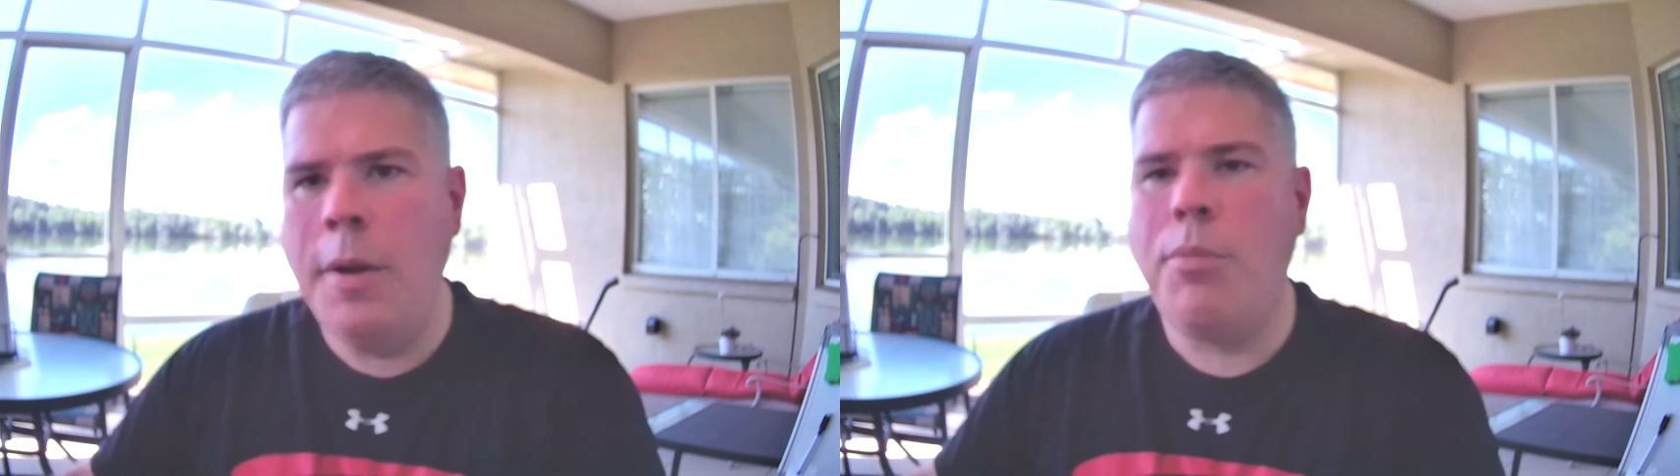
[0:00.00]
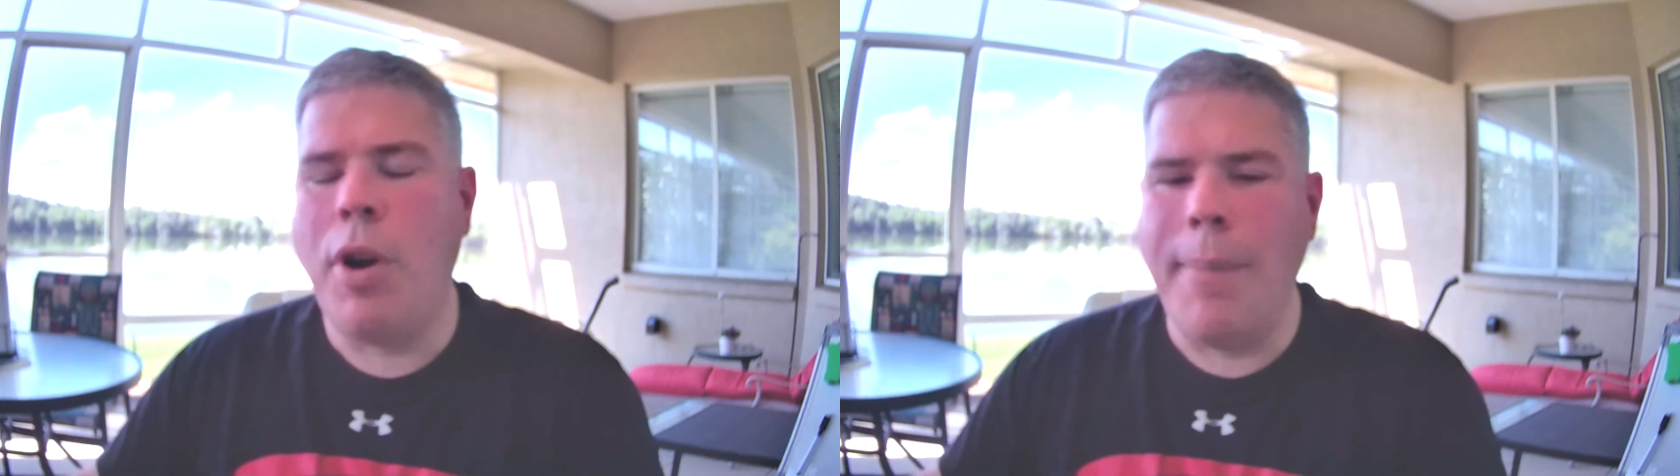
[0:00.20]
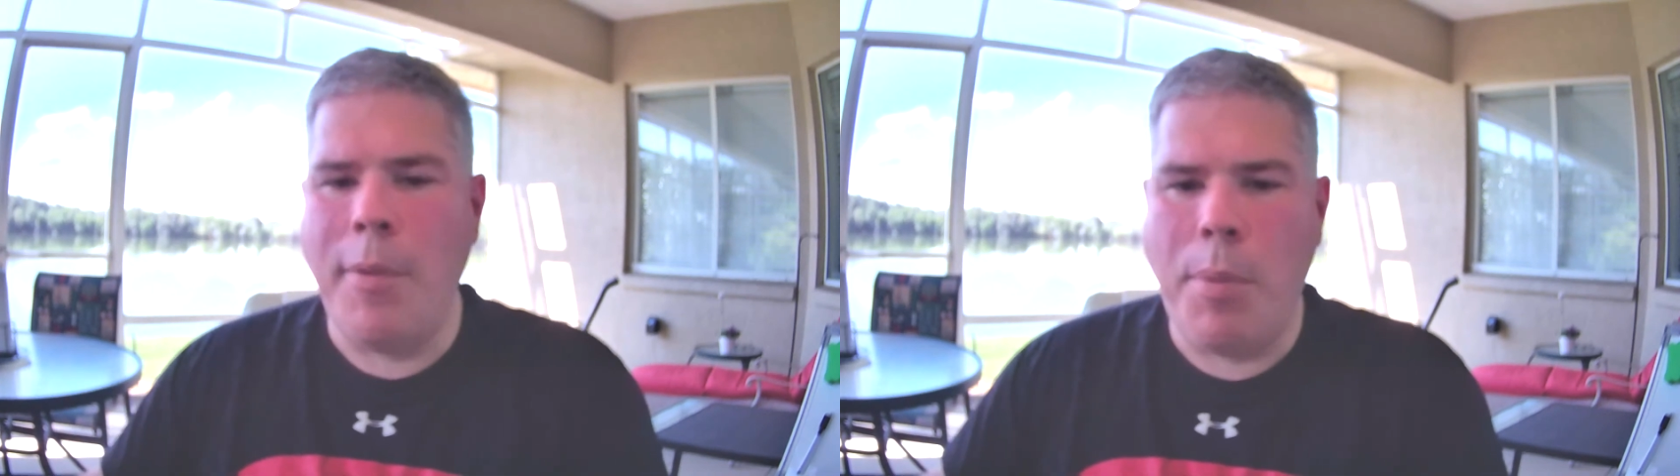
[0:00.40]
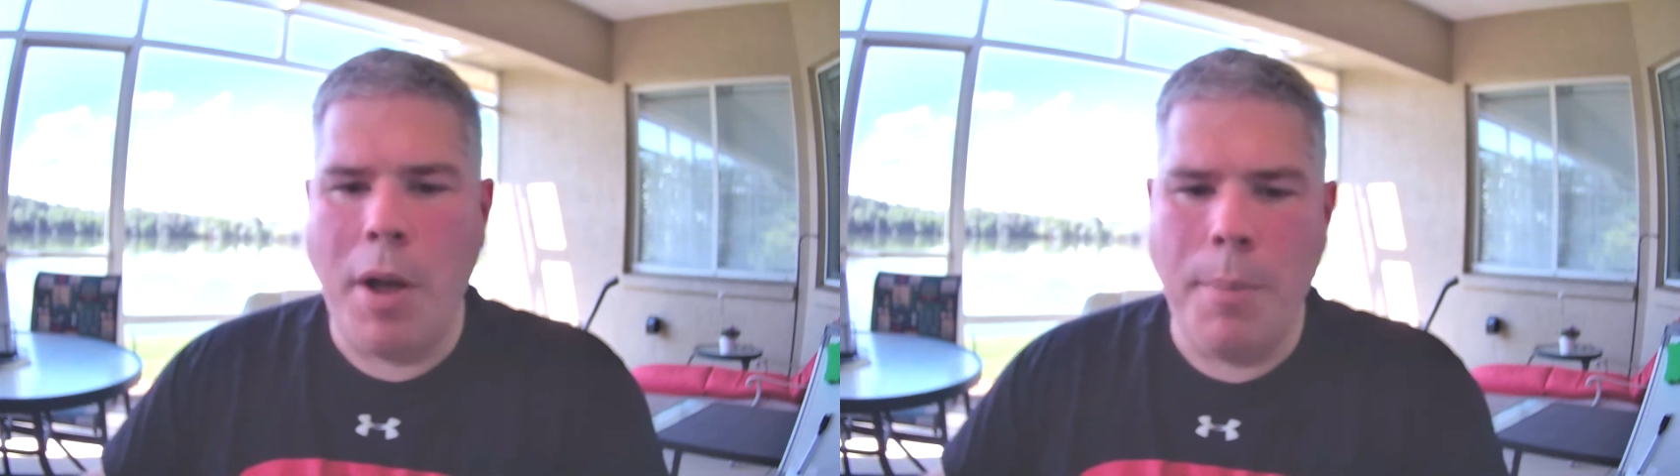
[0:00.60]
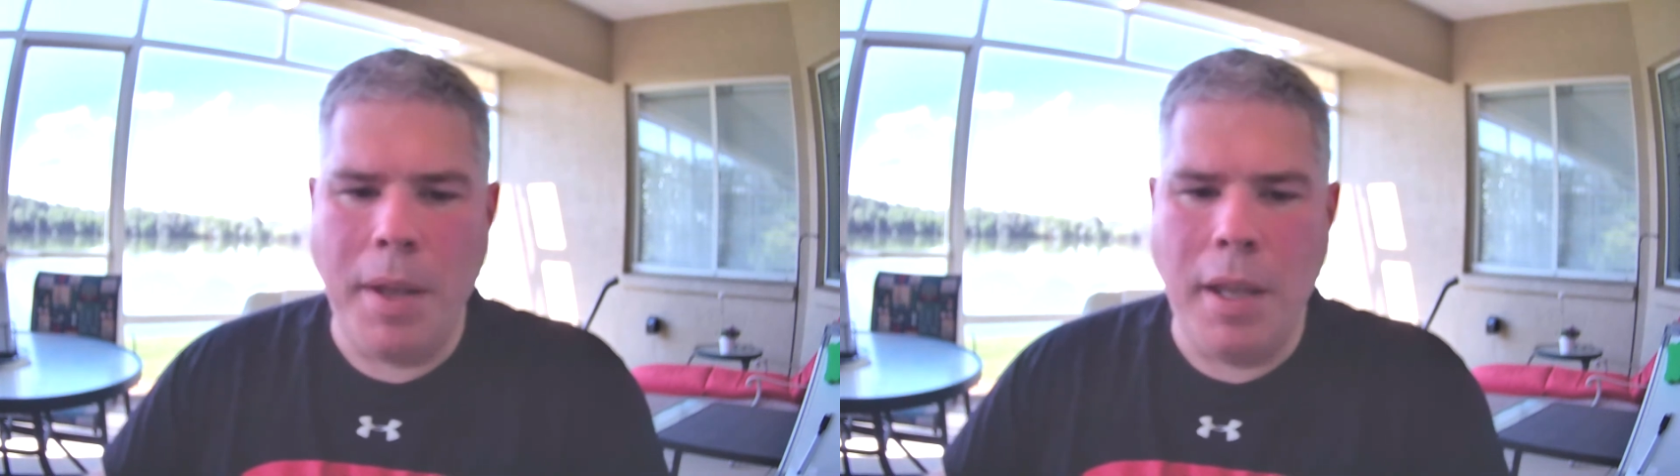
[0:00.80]
prime the
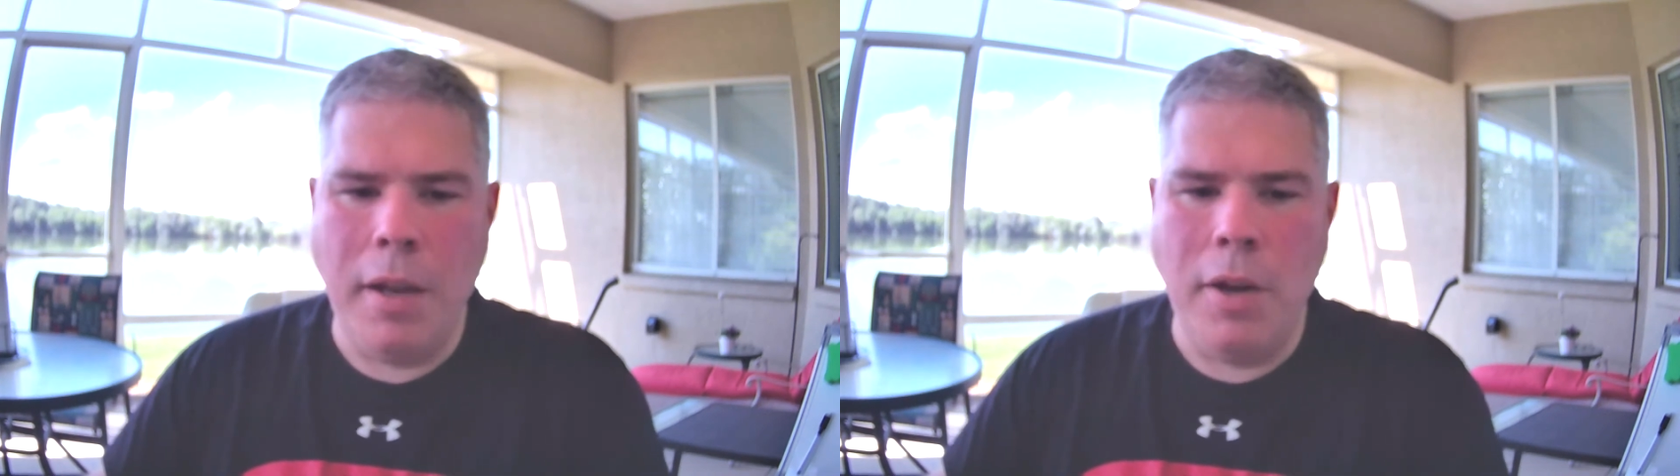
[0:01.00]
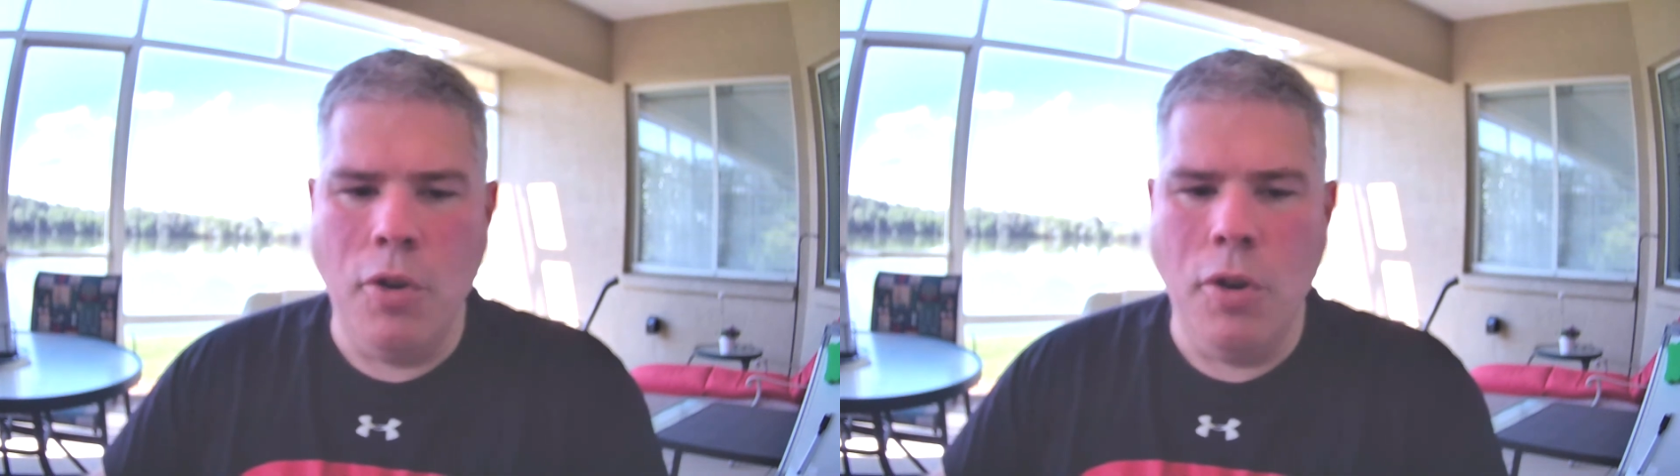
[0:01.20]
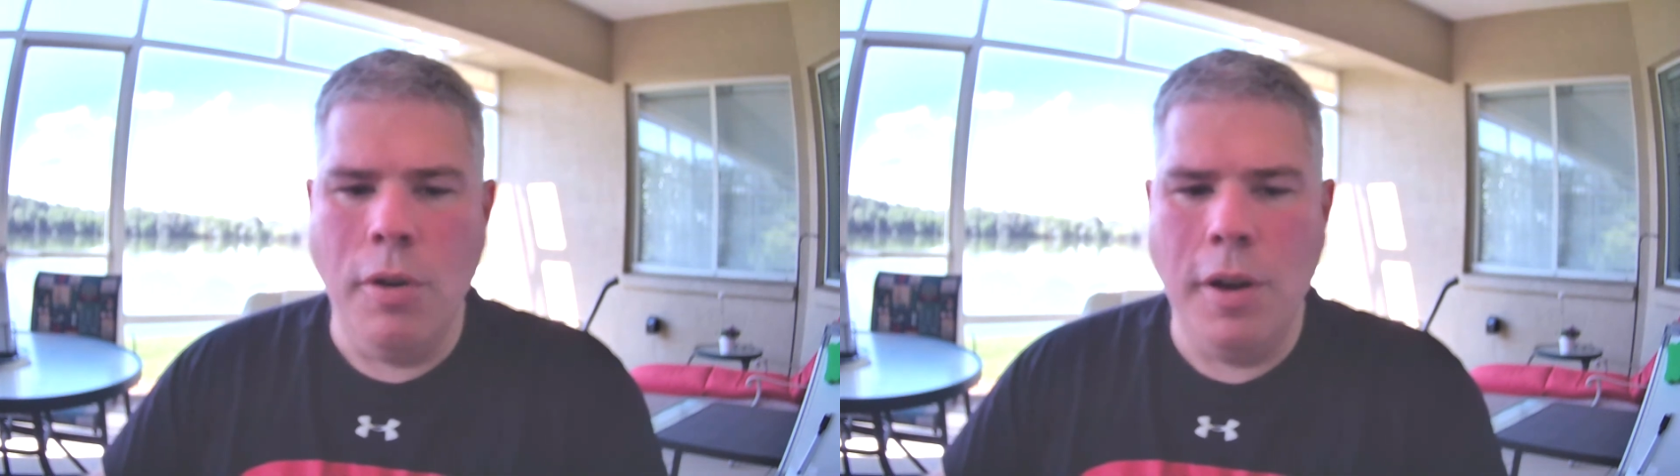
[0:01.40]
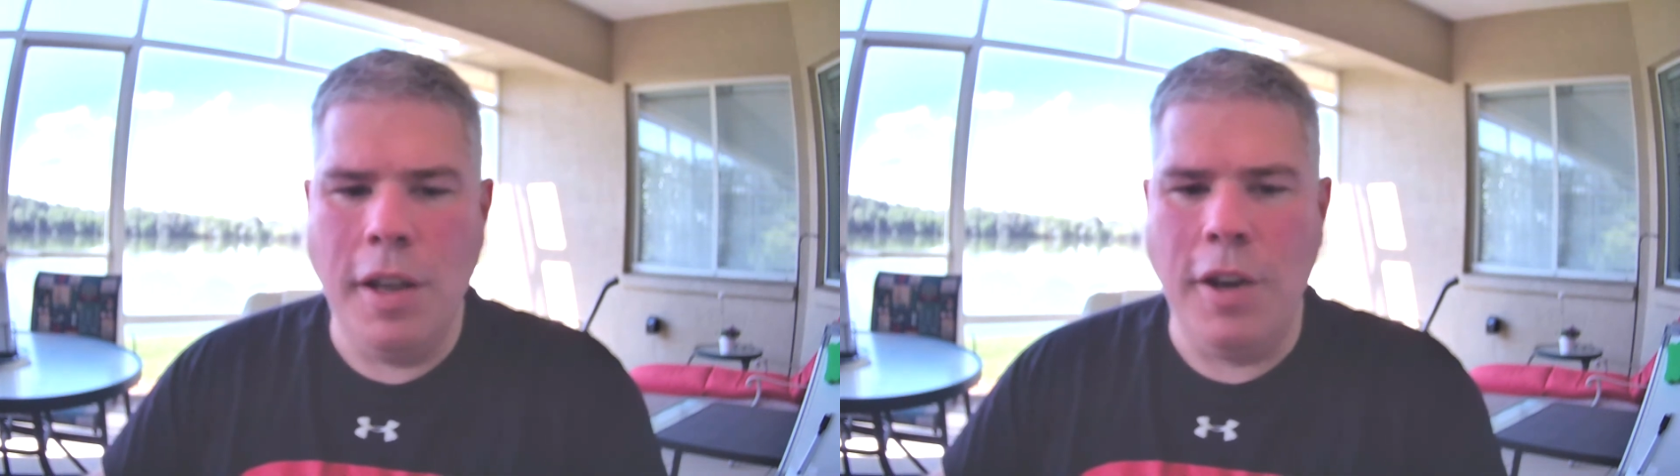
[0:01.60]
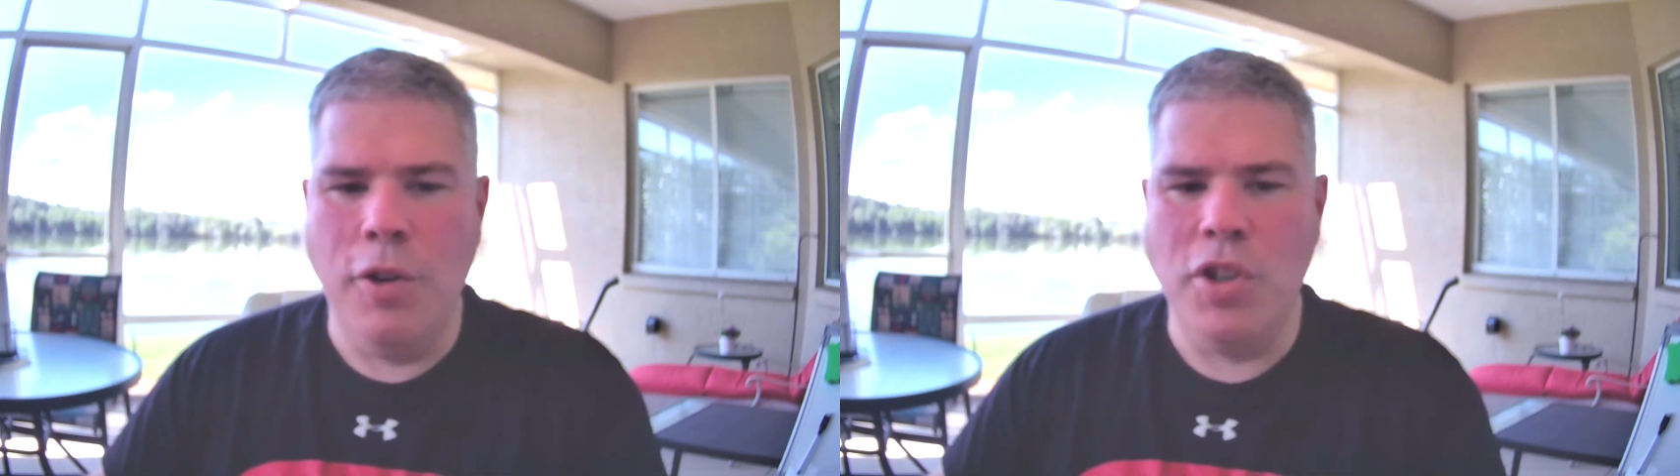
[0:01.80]
pump and get your